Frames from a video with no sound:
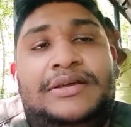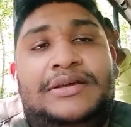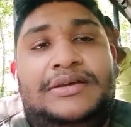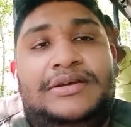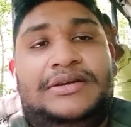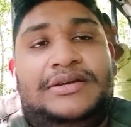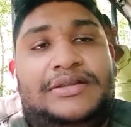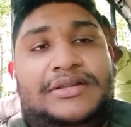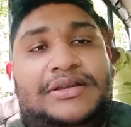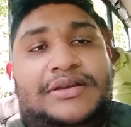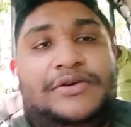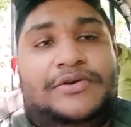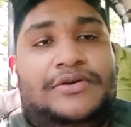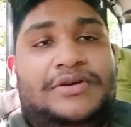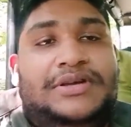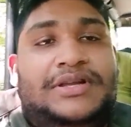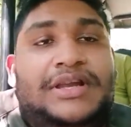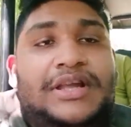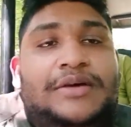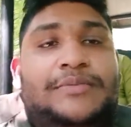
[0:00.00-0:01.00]
heard the call,
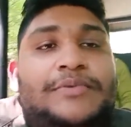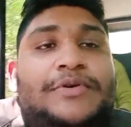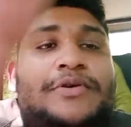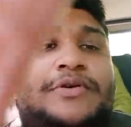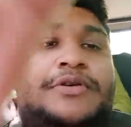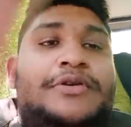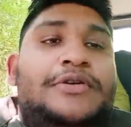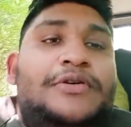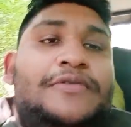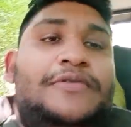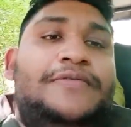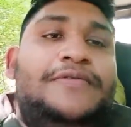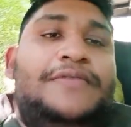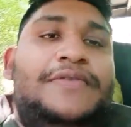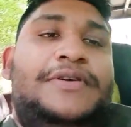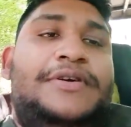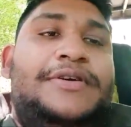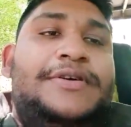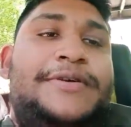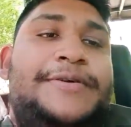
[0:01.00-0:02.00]
alarm call of
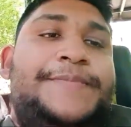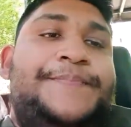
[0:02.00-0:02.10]
uh,